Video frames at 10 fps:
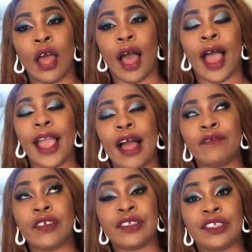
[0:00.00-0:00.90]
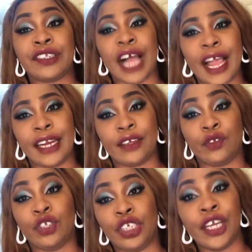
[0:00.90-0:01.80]
I have decided
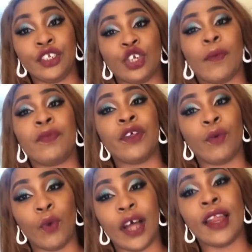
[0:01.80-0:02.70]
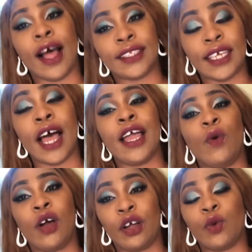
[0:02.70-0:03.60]
to change up the one attire
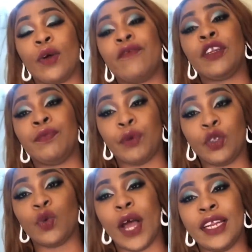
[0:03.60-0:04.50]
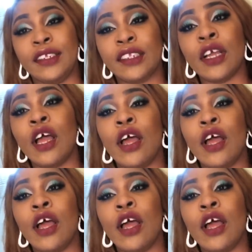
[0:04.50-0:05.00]
we're going to wear for the both weddings,